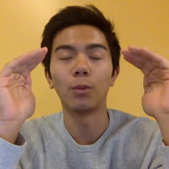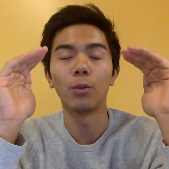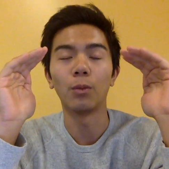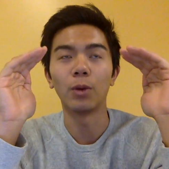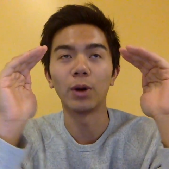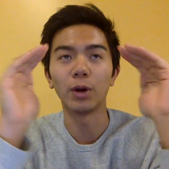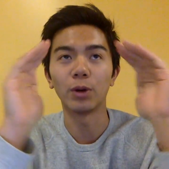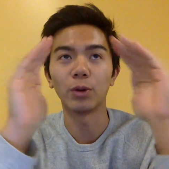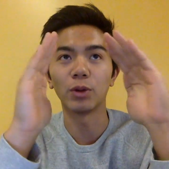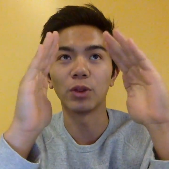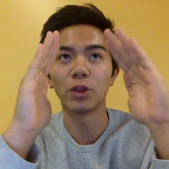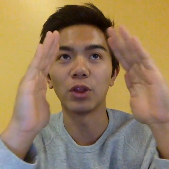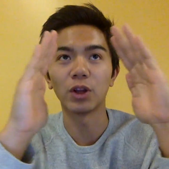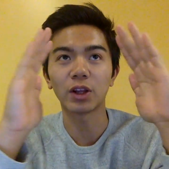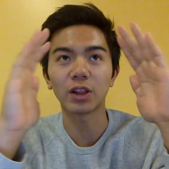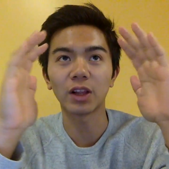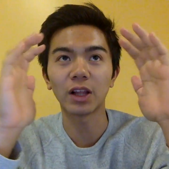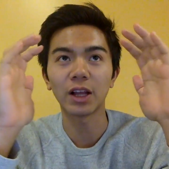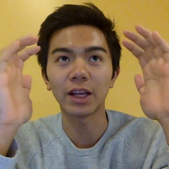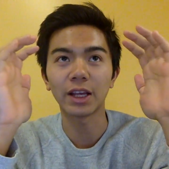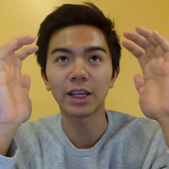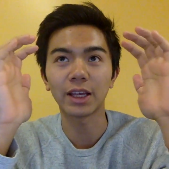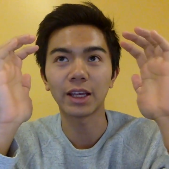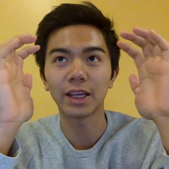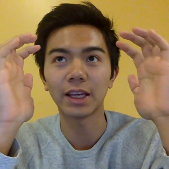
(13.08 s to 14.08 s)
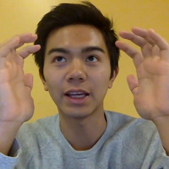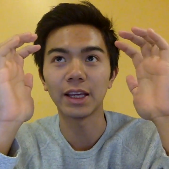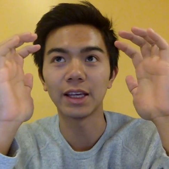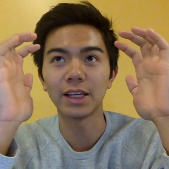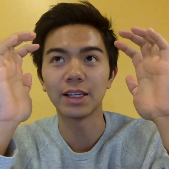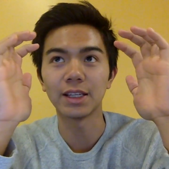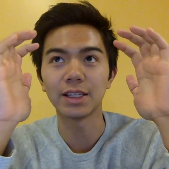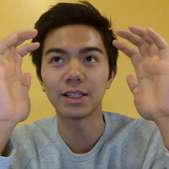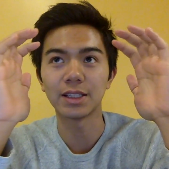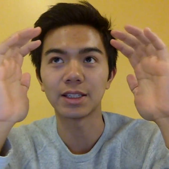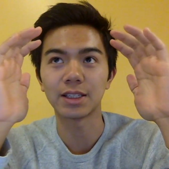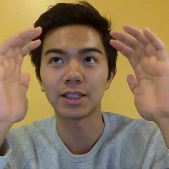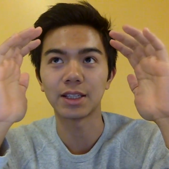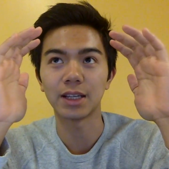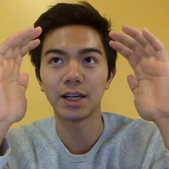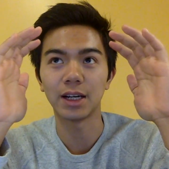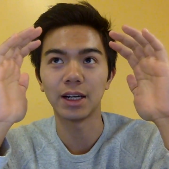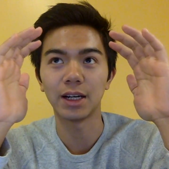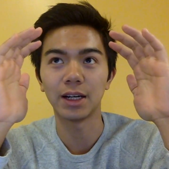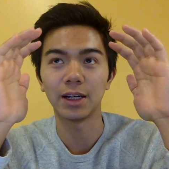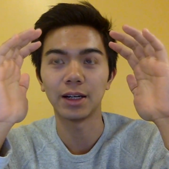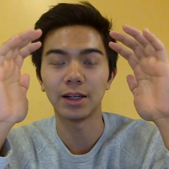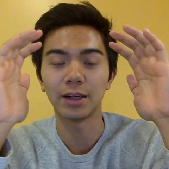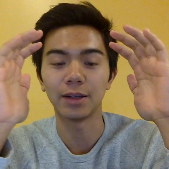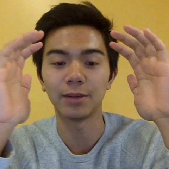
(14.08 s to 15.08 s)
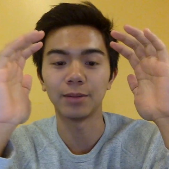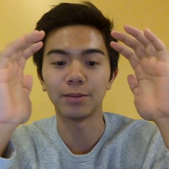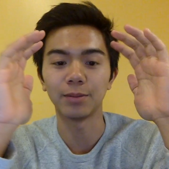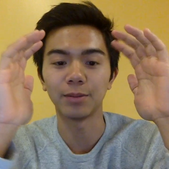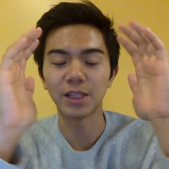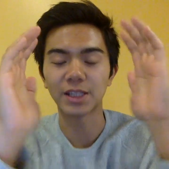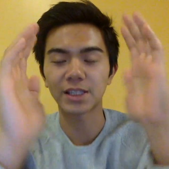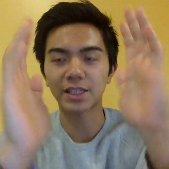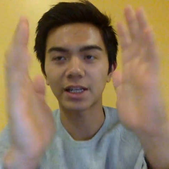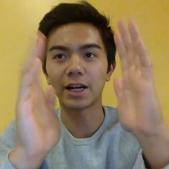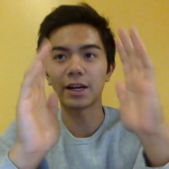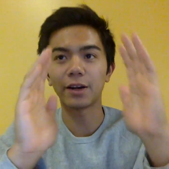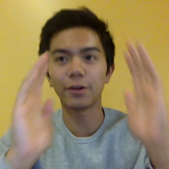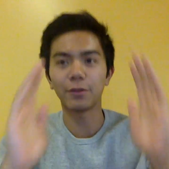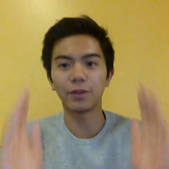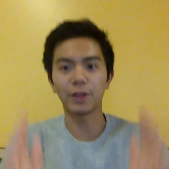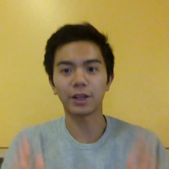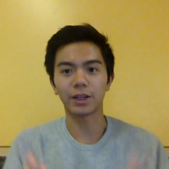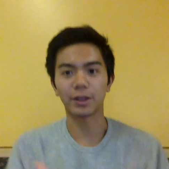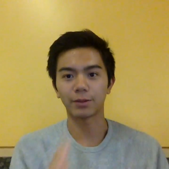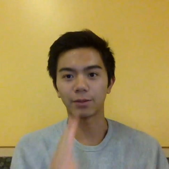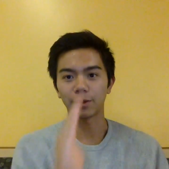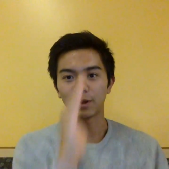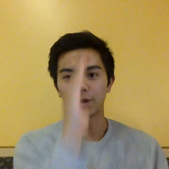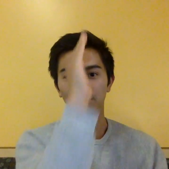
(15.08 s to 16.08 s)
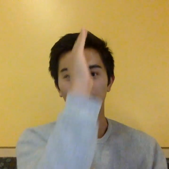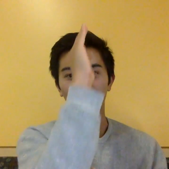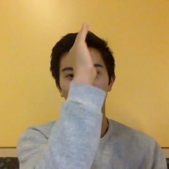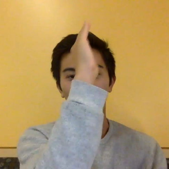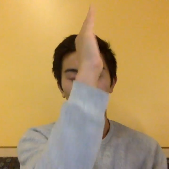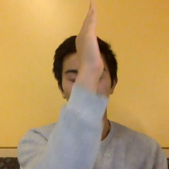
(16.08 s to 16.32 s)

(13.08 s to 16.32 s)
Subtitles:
what it would look like is, it's kind of like if